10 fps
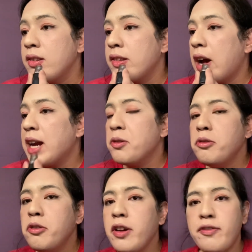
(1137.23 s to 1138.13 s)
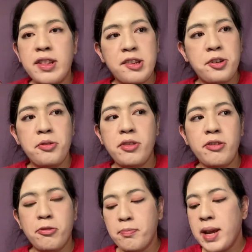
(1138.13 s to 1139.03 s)
I don't know if it's due
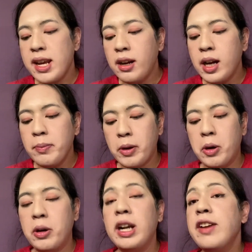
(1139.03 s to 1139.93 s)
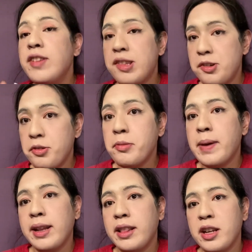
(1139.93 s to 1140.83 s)
to makeup or if it's due to
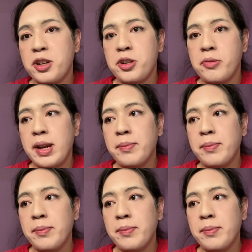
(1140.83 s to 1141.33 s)
betel nut chewing,